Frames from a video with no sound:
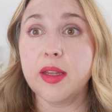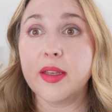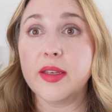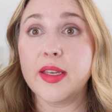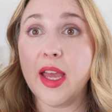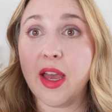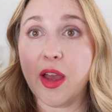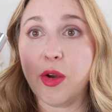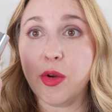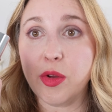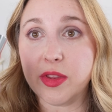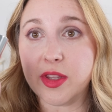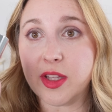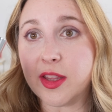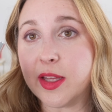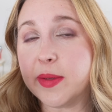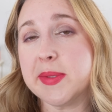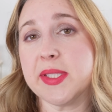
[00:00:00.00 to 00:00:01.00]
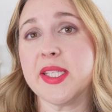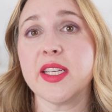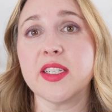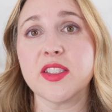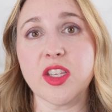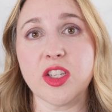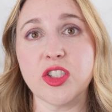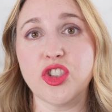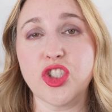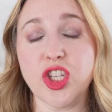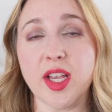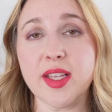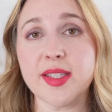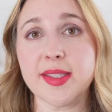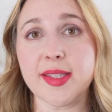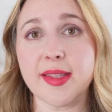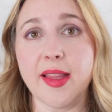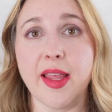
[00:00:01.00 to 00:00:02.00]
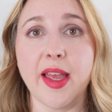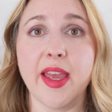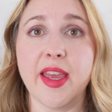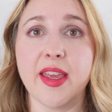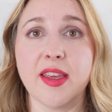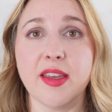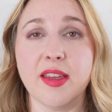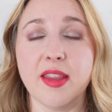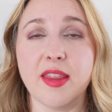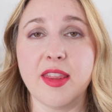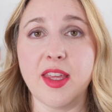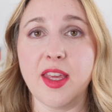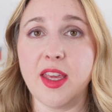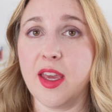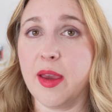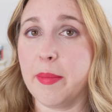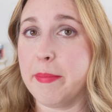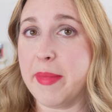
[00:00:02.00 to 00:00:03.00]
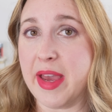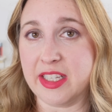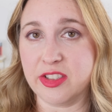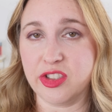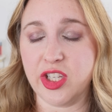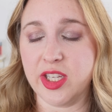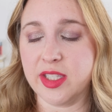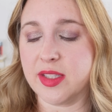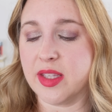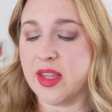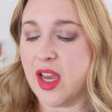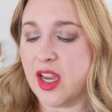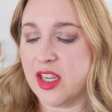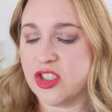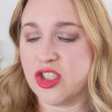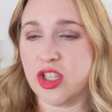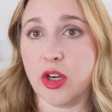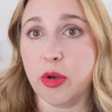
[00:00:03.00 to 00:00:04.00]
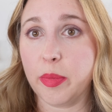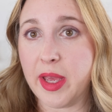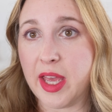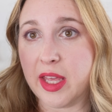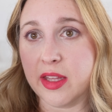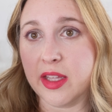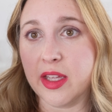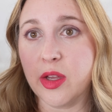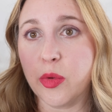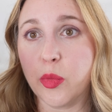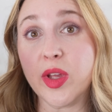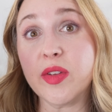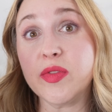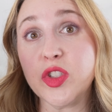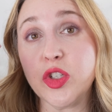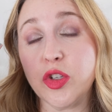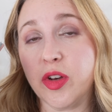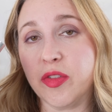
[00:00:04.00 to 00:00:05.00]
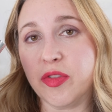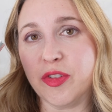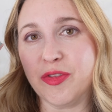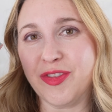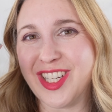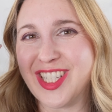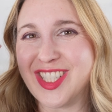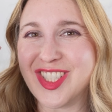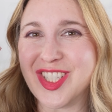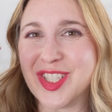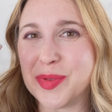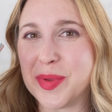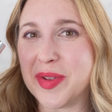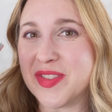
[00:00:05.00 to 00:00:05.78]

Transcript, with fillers: Now, the lipsticks, just like the matte shades in the eyeshadow palette, we have two different finishes.